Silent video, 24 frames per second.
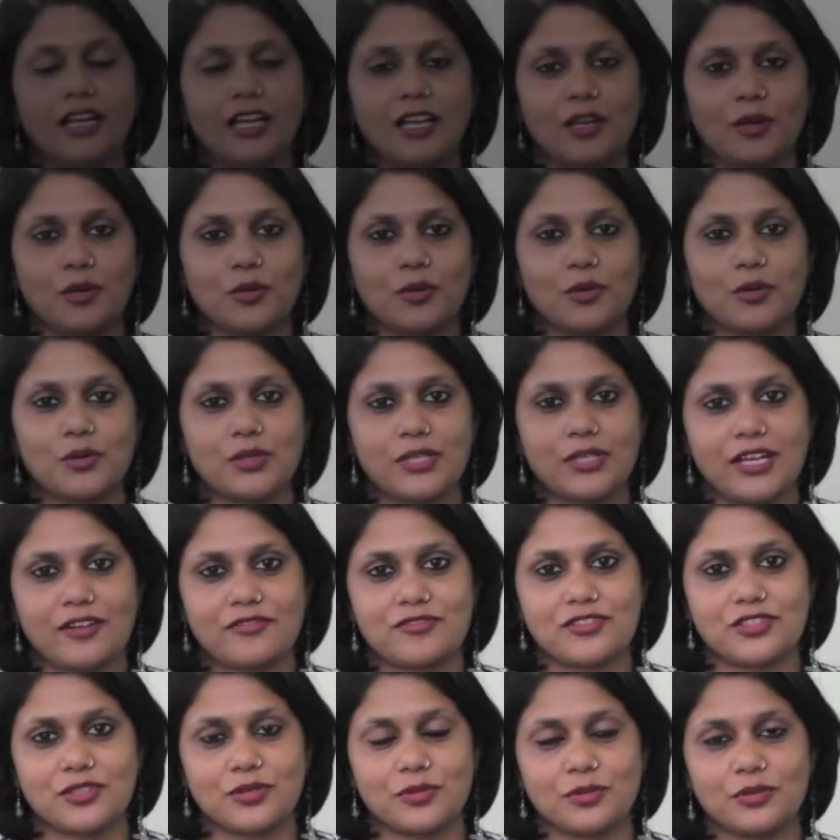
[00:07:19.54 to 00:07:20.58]
Hello, good
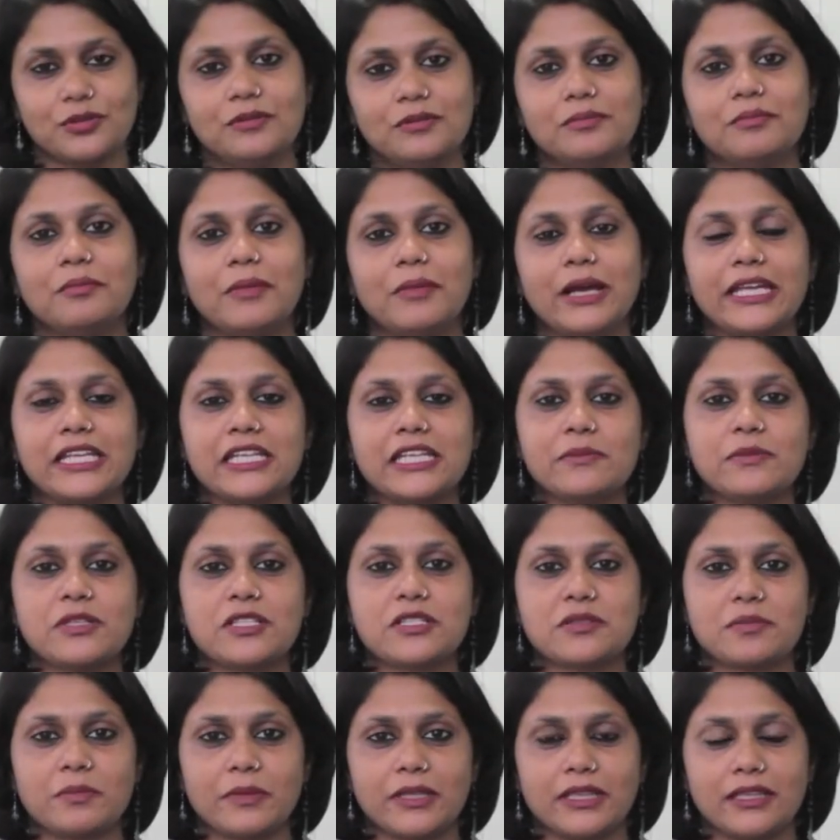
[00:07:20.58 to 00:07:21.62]
afternoon. My name
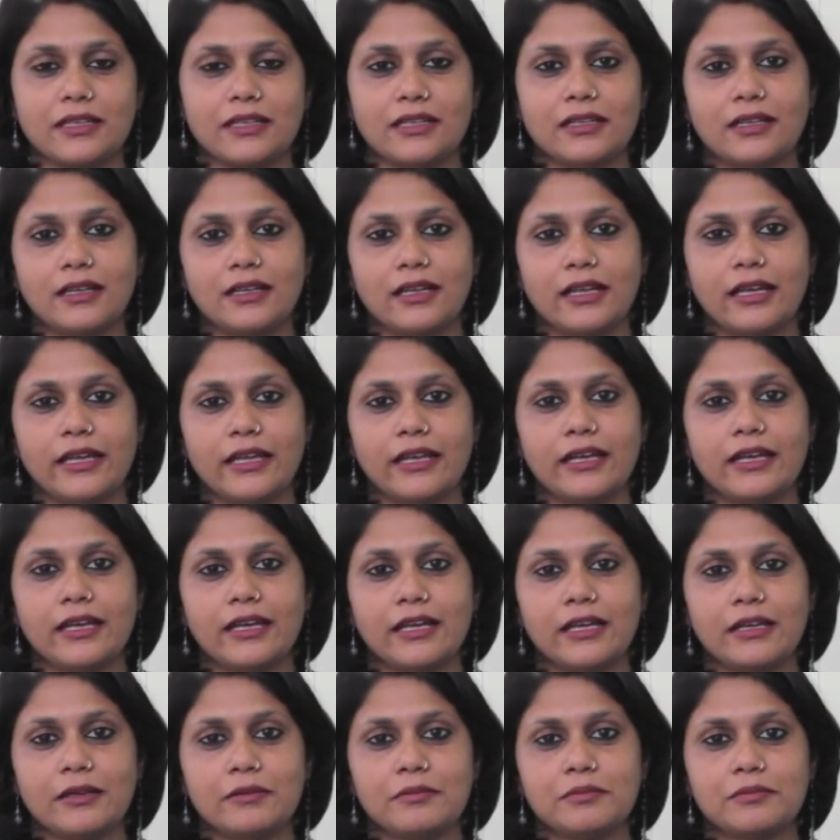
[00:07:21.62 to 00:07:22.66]
is Smita, and
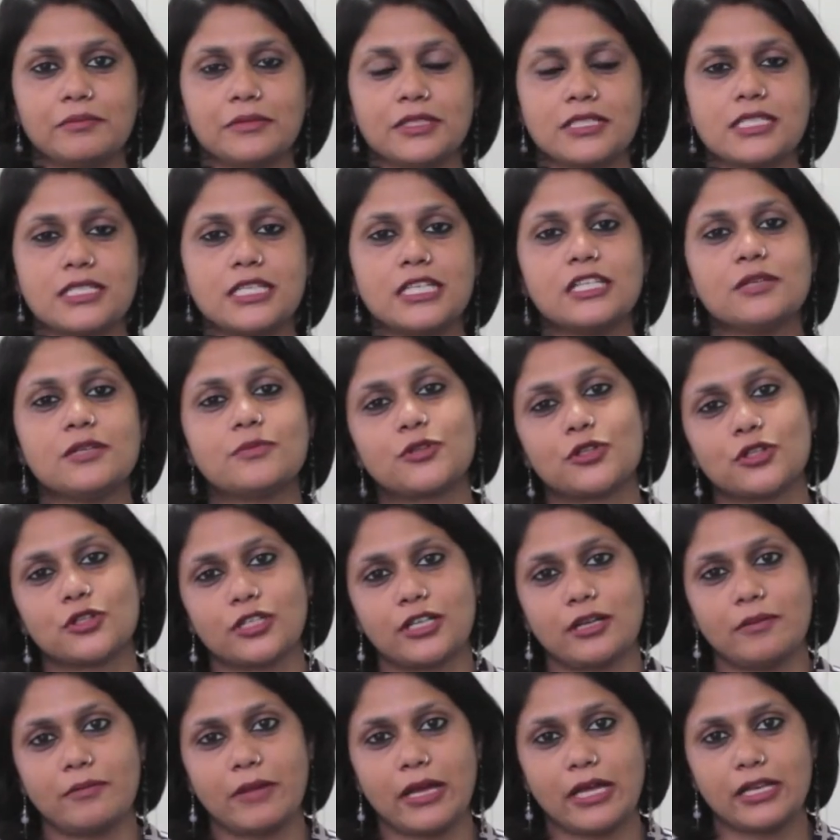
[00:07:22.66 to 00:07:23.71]
I am a senior
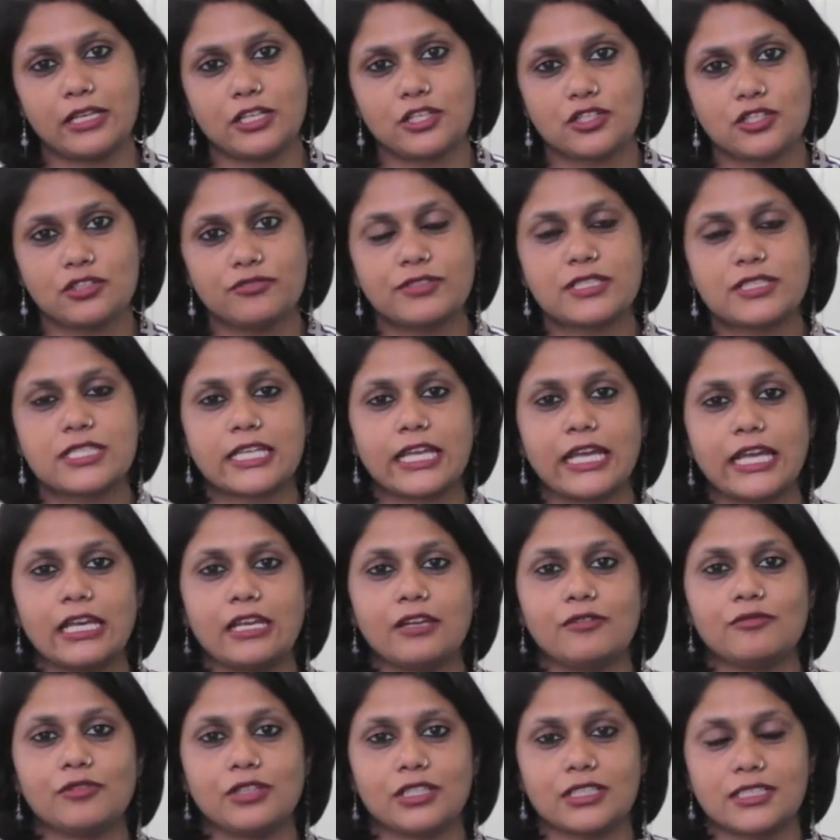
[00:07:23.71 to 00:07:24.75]
program manager with
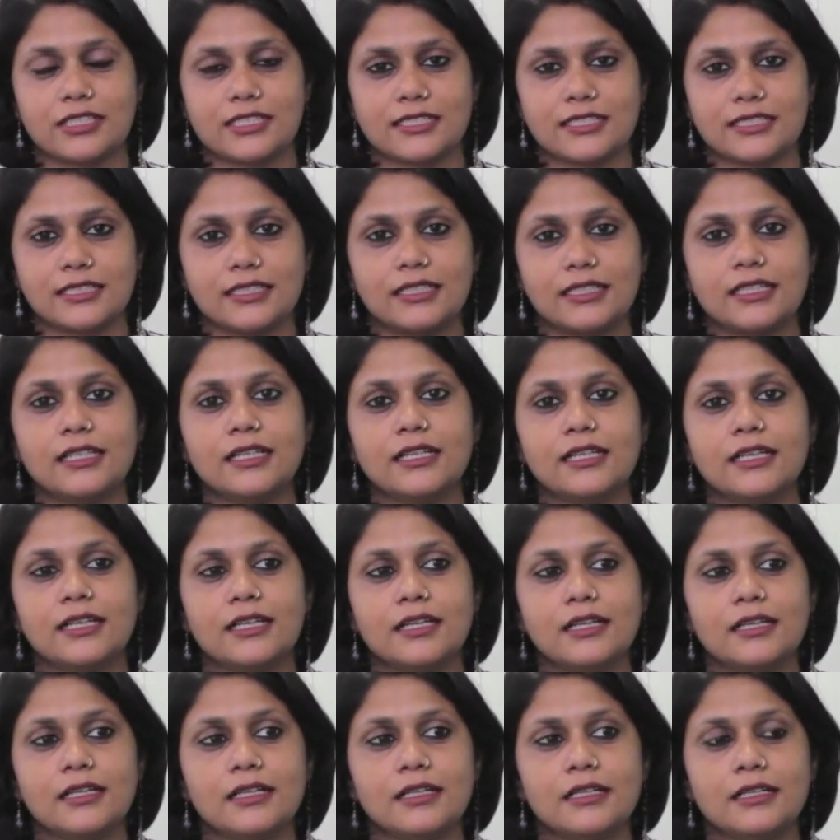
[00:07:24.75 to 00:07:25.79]
ScaleneWorks.
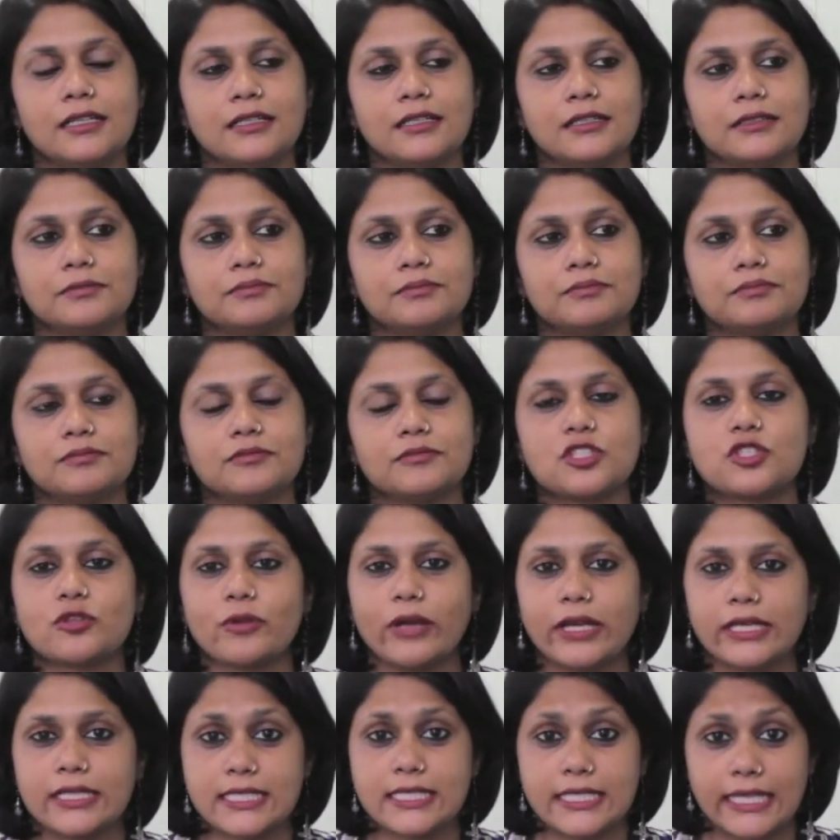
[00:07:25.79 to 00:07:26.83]

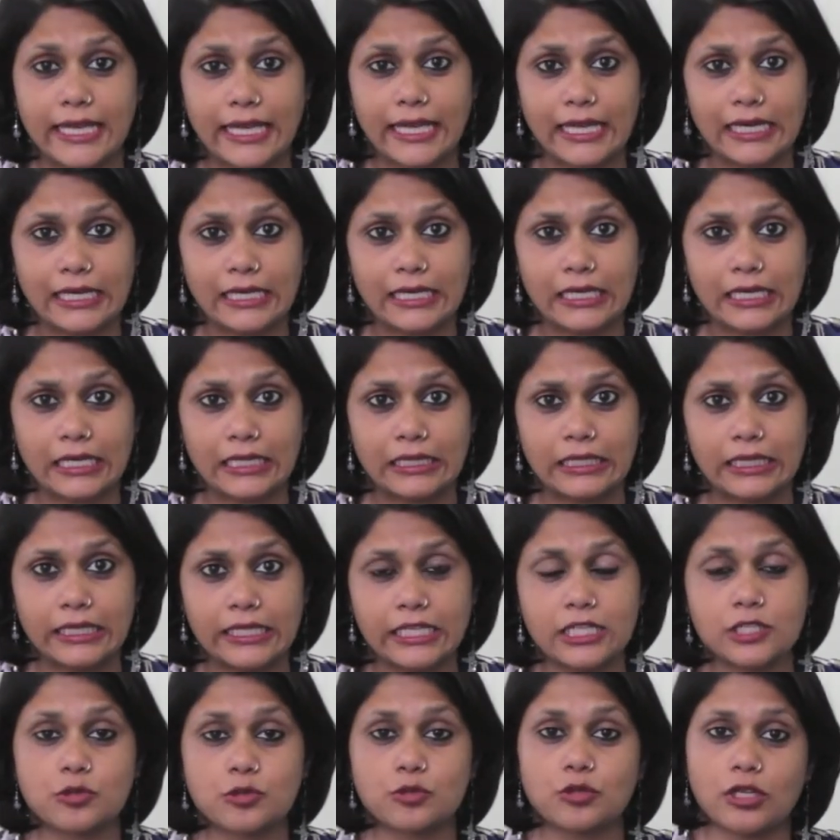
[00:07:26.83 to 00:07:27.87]
Joined Scalene in the
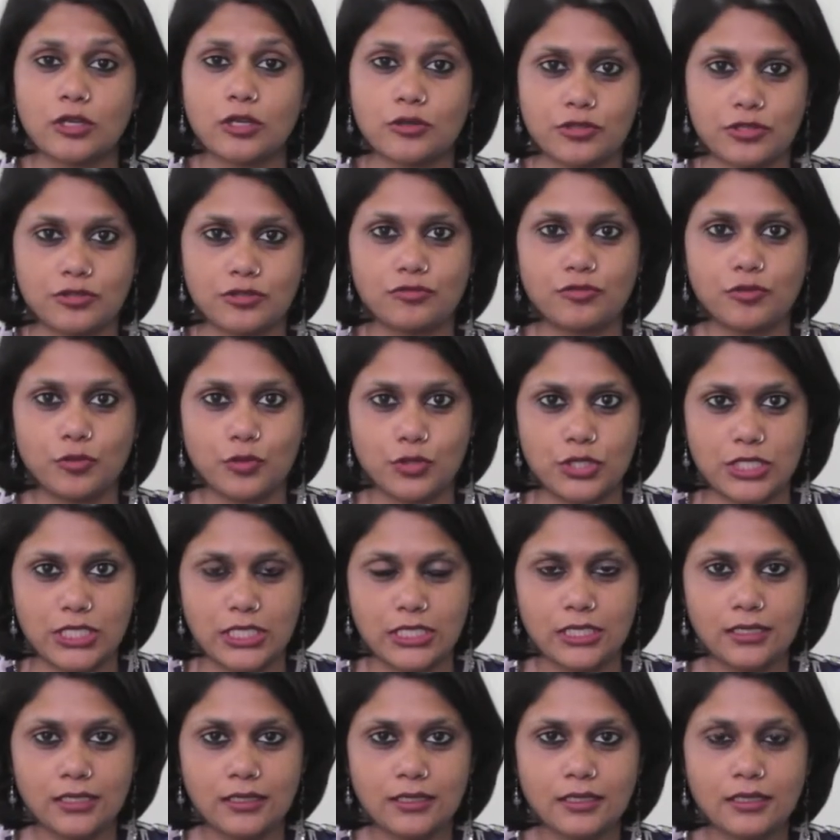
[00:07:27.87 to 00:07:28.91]
year
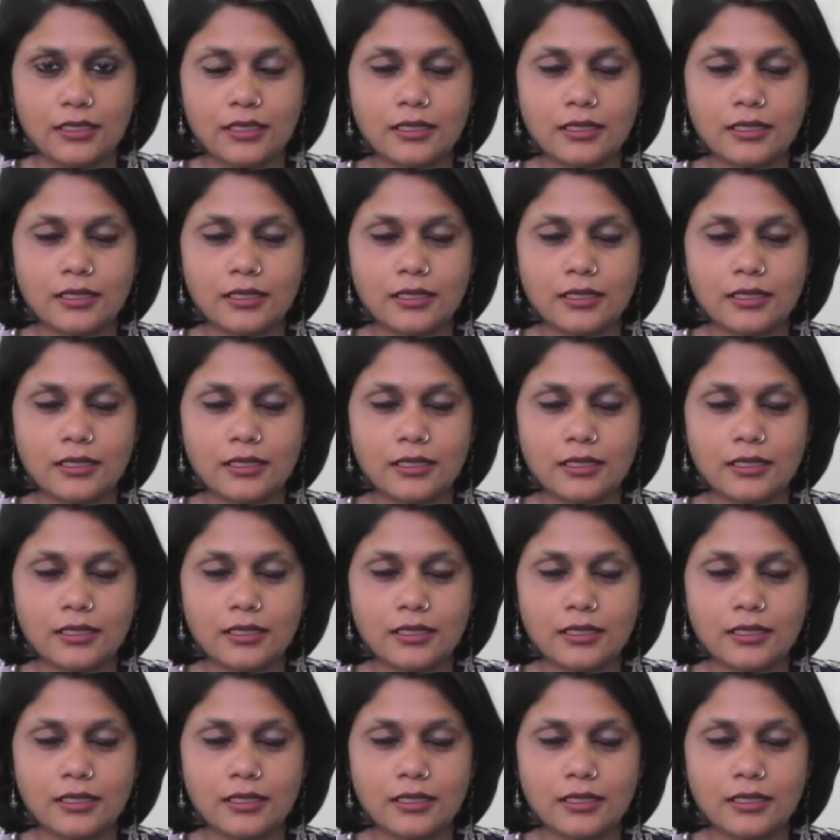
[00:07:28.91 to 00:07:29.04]
2014.